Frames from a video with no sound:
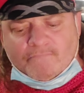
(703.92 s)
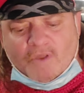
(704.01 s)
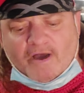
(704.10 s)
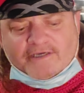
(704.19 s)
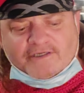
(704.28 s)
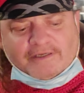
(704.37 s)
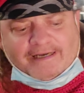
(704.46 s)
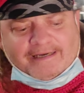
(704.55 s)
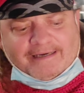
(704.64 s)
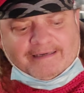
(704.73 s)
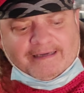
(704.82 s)
Okay, so
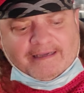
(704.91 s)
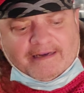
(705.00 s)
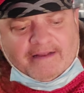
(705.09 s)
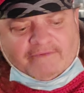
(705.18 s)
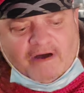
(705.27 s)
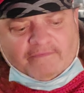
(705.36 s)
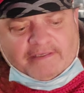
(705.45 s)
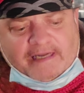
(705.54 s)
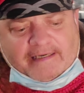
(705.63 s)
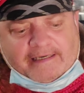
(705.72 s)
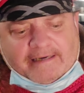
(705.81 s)
like involving
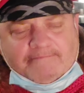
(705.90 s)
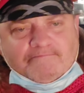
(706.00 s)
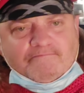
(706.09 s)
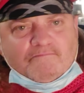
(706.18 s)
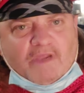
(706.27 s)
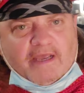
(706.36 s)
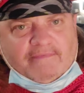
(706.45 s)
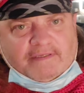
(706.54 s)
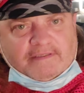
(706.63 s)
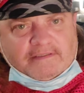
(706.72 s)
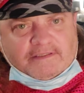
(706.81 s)
like
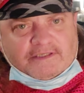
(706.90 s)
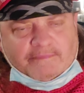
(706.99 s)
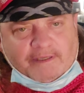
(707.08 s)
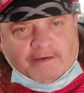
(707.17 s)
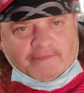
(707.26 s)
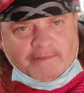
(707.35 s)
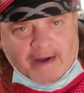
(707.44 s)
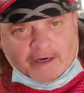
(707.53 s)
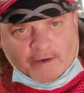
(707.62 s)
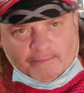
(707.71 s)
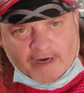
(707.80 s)
even something of the
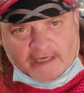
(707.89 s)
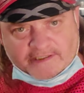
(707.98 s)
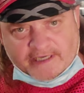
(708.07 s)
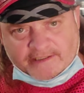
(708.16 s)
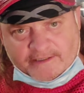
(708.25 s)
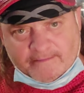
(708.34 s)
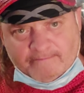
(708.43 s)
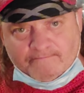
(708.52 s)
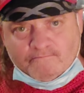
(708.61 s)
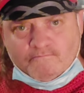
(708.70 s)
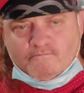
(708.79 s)
microprocessor,
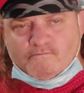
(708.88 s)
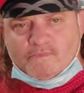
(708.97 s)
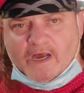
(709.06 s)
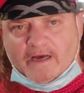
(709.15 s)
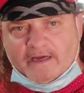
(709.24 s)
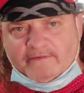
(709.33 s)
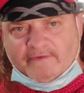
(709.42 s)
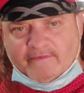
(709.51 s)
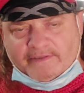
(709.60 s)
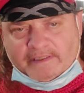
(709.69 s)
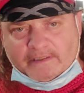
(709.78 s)

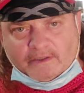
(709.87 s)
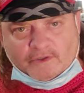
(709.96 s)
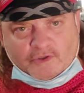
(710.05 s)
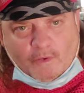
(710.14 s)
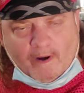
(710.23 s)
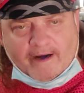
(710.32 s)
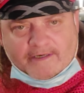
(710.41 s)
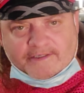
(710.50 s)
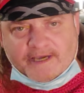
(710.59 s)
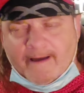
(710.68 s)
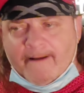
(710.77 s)
involving the little squares.